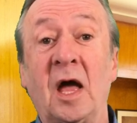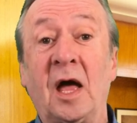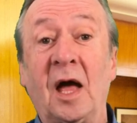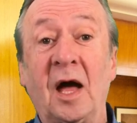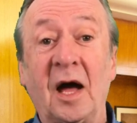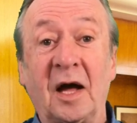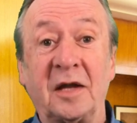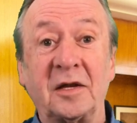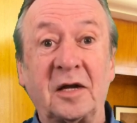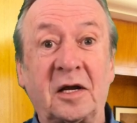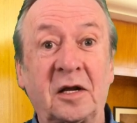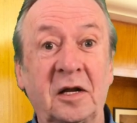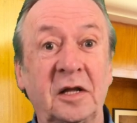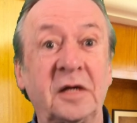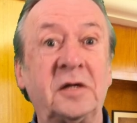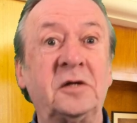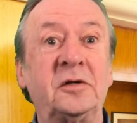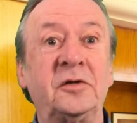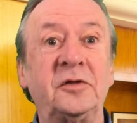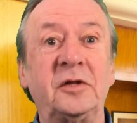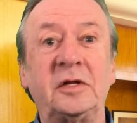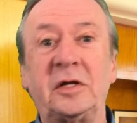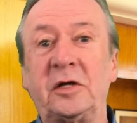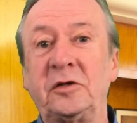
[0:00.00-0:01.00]
and click
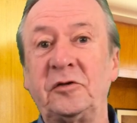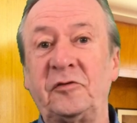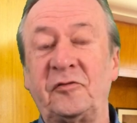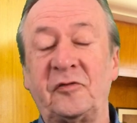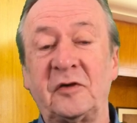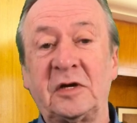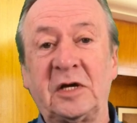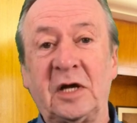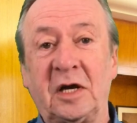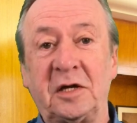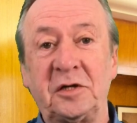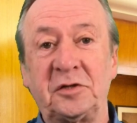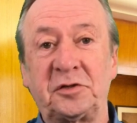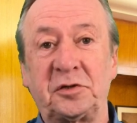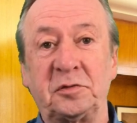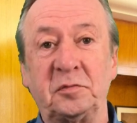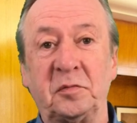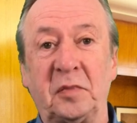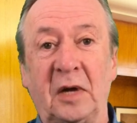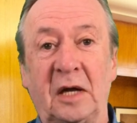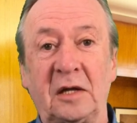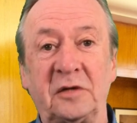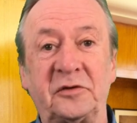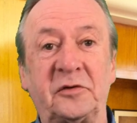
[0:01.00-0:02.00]
on the notification
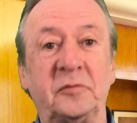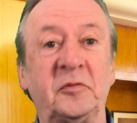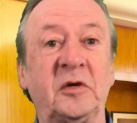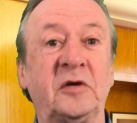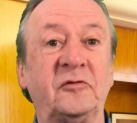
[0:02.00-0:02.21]
bell to be